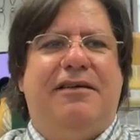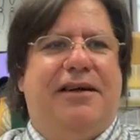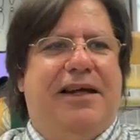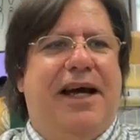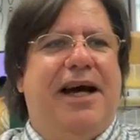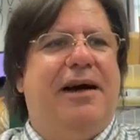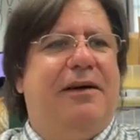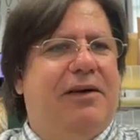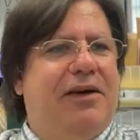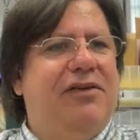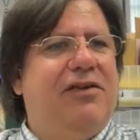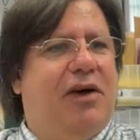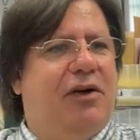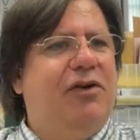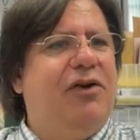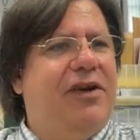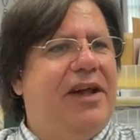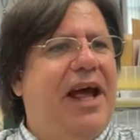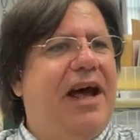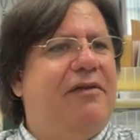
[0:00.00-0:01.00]
Yeah,
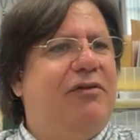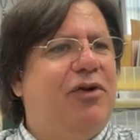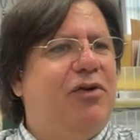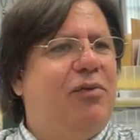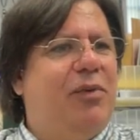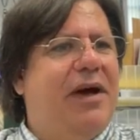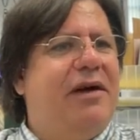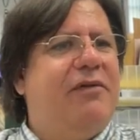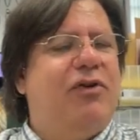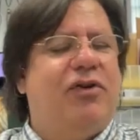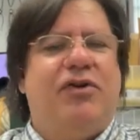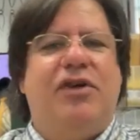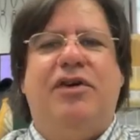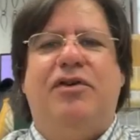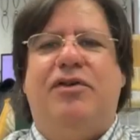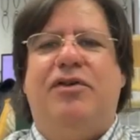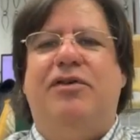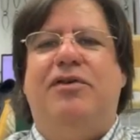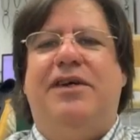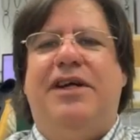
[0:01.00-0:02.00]
do they have those? We have those here
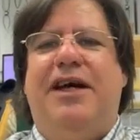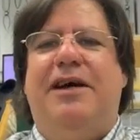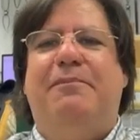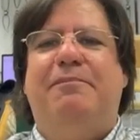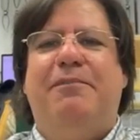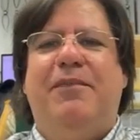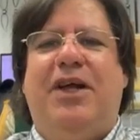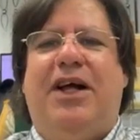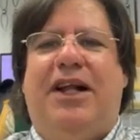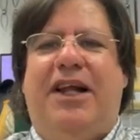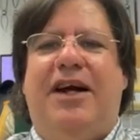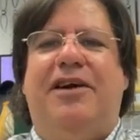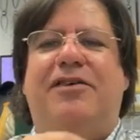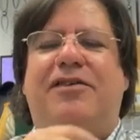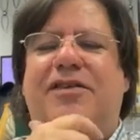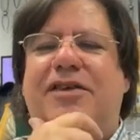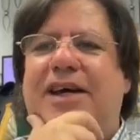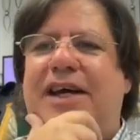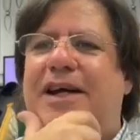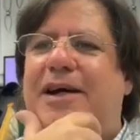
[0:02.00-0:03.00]
too. Yeah,
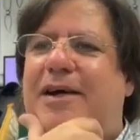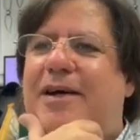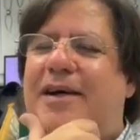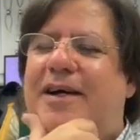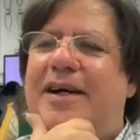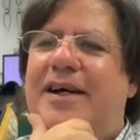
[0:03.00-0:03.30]
Claire's. Yeah.